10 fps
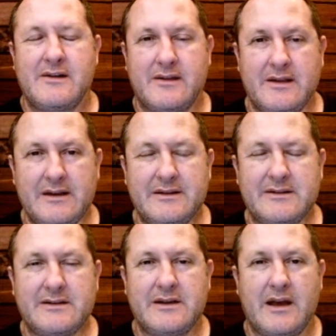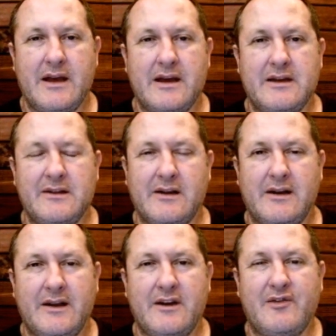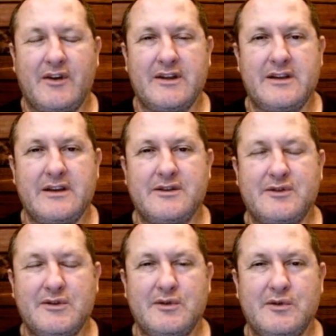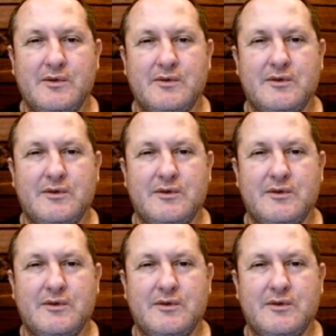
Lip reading: things and clarify things to